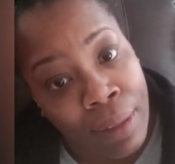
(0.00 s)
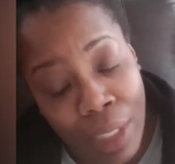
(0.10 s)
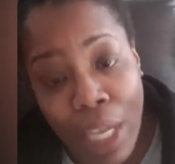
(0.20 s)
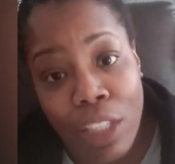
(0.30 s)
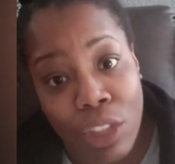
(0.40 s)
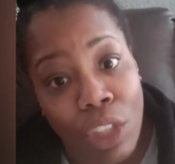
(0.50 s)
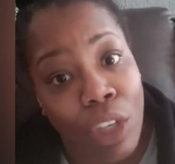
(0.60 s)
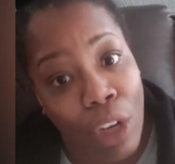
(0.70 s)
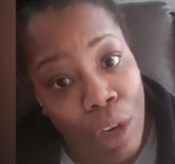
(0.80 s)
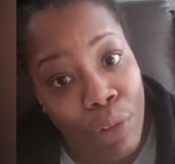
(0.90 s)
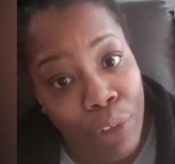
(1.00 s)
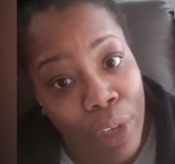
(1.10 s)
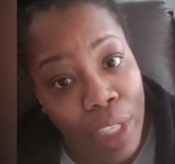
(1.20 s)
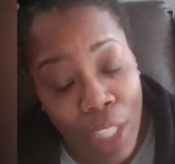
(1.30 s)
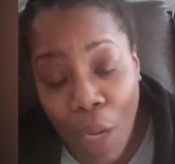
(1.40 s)
Yes, the
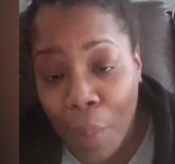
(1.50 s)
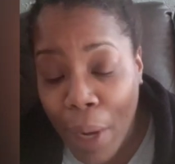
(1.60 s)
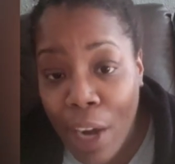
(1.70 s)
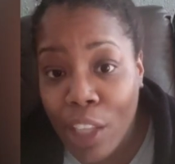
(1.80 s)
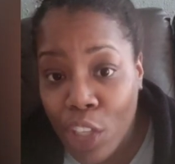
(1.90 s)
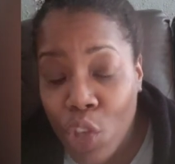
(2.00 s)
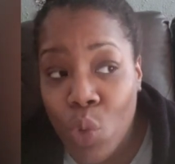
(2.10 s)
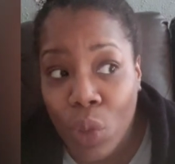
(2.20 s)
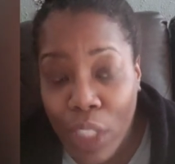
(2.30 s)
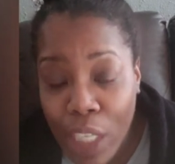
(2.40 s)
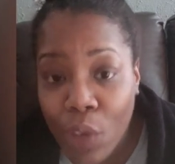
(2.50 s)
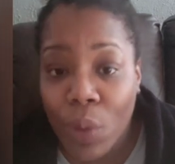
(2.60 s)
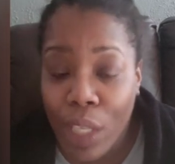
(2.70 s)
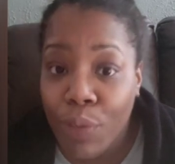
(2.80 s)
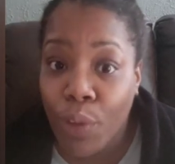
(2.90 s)
girlfriend that apparently you
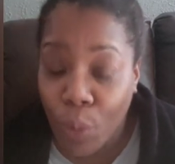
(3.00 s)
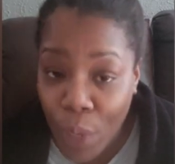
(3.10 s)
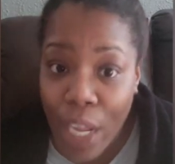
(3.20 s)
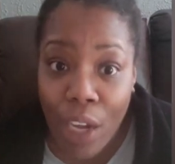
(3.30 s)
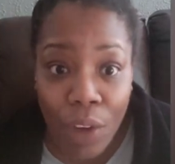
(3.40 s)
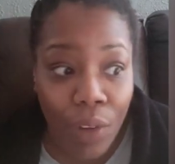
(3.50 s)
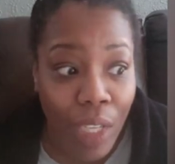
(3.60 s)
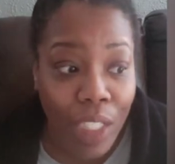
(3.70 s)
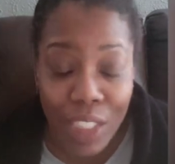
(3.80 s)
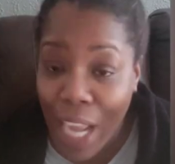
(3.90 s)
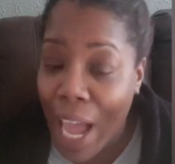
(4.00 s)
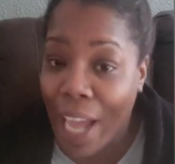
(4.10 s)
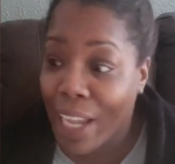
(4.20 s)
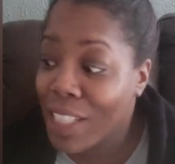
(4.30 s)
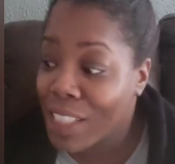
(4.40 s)
literally for real it's
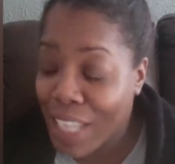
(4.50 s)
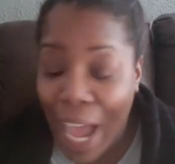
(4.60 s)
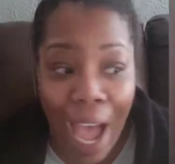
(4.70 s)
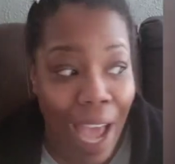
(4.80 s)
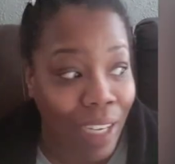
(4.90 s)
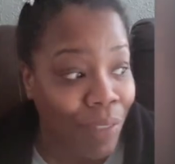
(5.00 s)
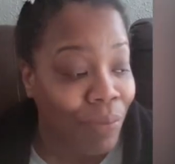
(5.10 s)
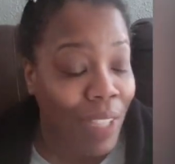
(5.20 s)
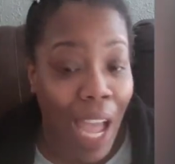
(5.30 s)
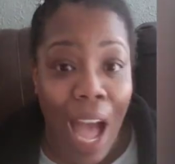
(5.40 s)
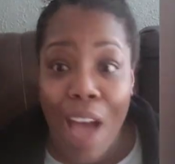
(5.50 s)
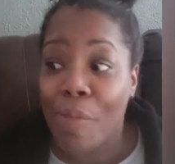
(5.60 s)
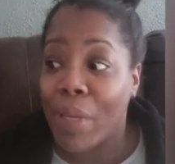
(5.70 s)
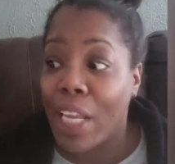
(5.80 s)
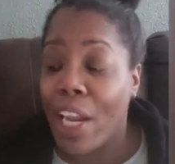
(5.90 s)
not.
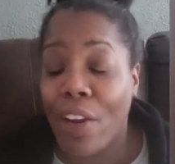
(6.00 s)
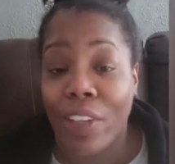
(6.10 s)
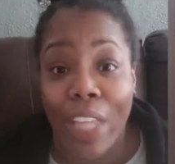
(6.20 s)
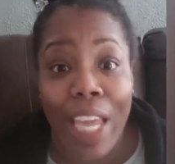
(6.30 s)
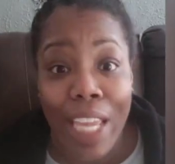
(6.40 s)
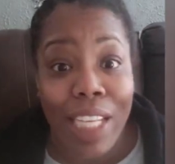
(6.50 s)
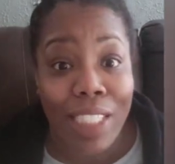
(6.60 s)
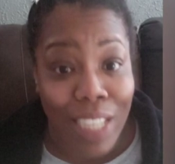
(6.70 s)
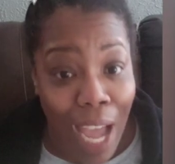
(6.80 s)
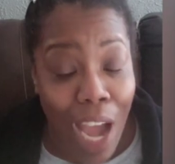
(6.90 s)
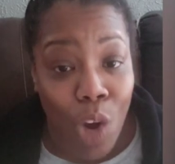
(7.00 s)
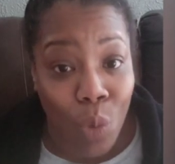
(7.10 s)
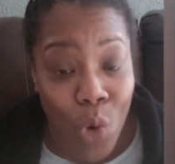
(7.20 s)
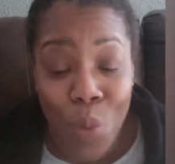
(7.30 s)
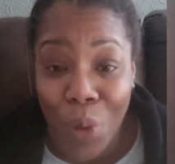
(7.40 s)
I've been hearing that it is not a
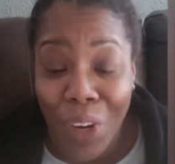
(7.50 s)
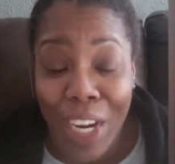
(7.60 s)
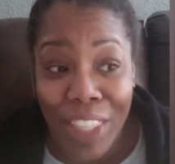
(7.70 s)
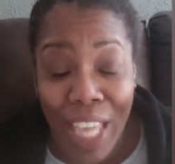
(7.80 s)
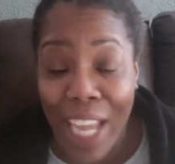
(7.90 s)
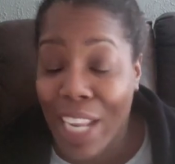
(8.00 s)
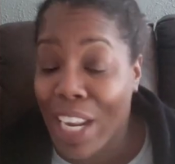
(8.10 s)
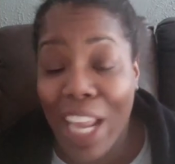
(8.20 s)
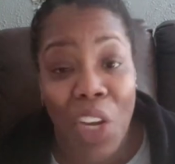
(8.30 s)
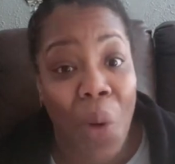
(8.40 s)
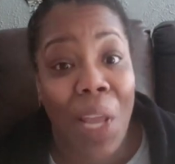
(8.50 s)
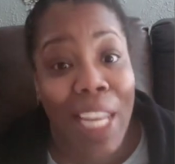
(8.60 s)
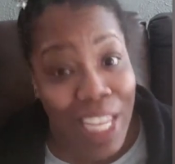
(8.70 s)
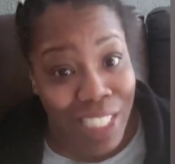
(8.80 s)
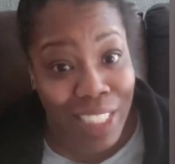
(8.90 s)
rumor and that it ain't no
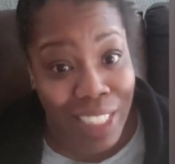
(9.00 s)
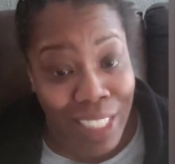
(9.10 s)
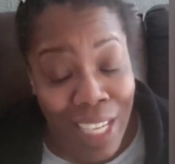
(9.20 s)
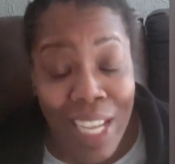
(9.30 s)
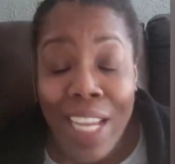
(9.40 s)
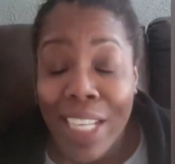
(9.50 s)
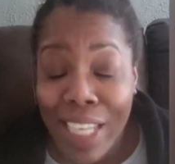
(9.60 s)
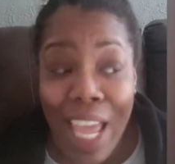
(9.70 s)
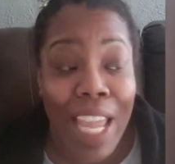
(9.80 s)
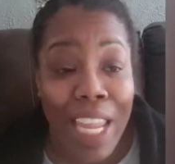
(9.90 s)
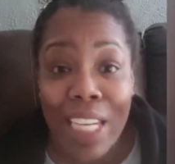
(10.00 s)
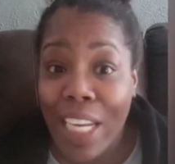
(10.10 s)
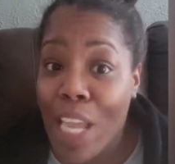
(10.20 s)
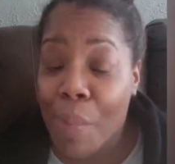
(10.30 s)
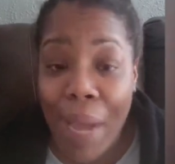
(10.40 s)
allegedly that he
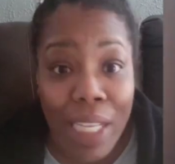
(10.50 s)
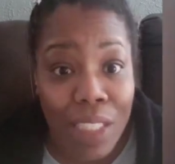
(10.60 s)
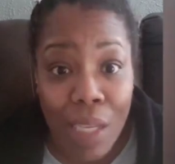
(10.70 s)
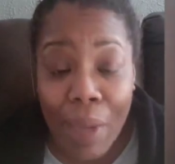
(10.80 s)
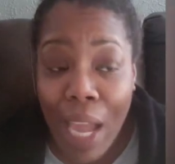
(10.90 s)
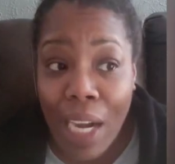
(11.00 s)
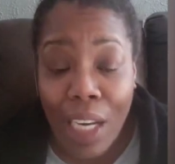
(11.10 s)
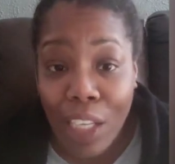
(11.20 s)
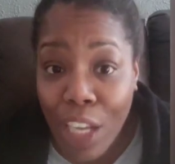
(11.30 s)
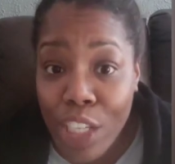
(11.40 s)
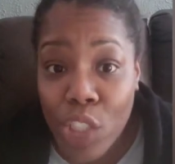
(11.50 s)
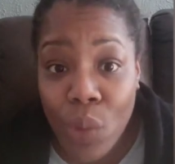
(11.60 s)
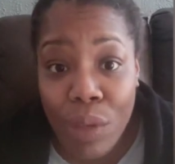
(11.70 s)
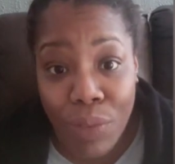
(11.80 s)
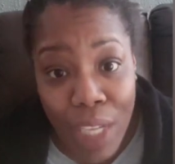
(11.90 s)
did buy some kind of
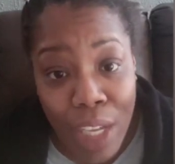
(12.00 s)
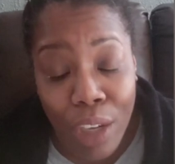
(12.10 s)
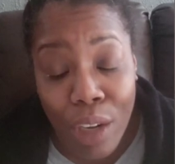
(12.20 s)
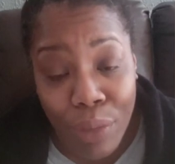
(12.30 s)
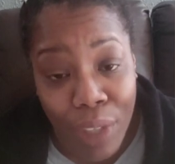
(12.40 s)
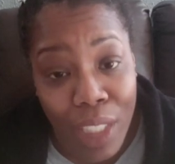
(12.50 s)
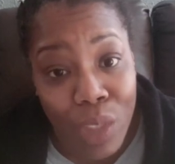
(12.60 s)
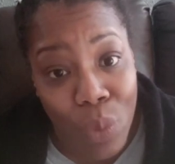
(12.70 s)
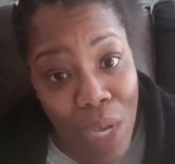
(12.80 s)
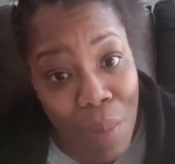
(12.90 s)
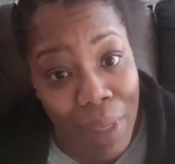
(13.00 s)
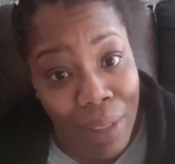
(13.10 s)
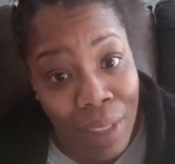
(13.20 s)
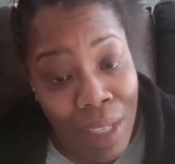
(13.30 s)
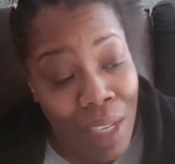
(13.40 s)
luxury vehicle for this woman.